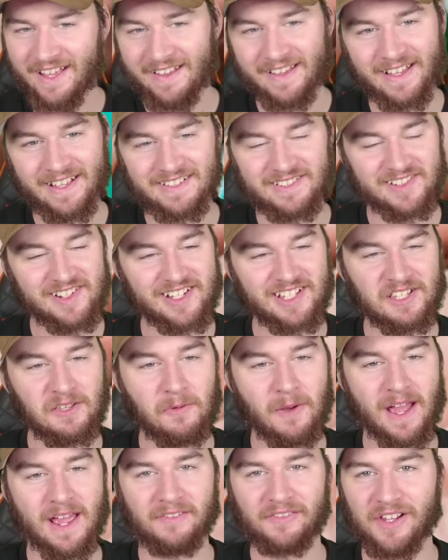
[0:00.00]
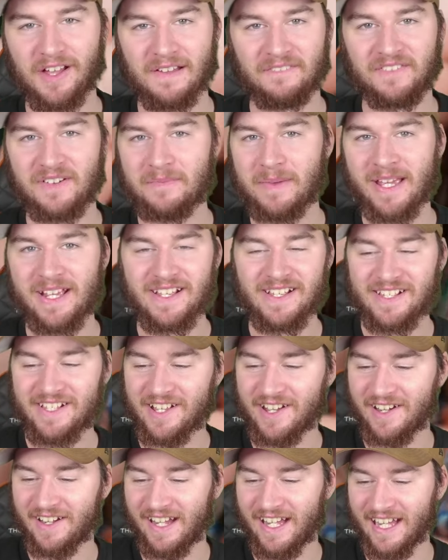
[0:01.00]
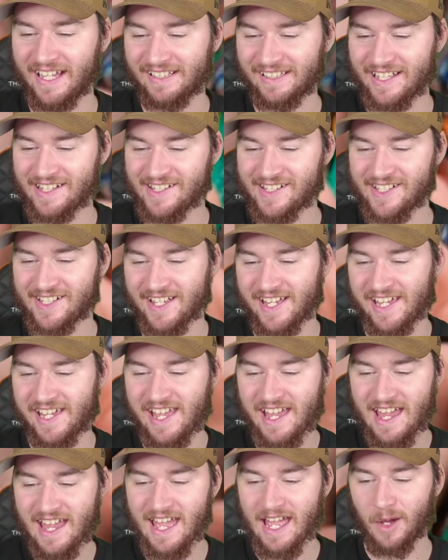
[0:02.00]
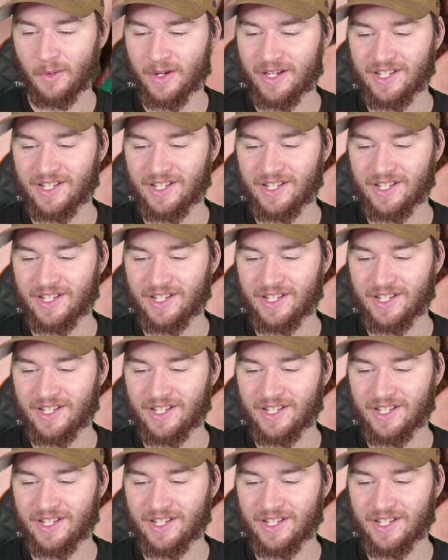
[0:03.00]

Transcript: it's just the way of life for me. So let's see how we